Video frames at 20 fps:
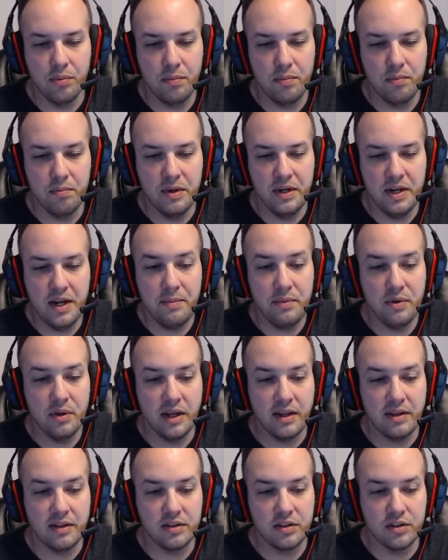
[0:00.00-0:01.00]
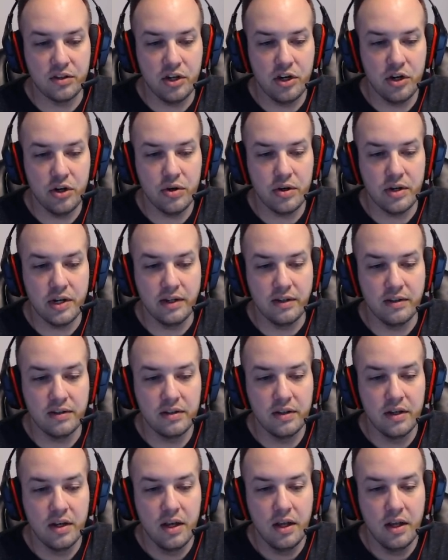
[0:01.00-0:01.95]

manipulate the securities.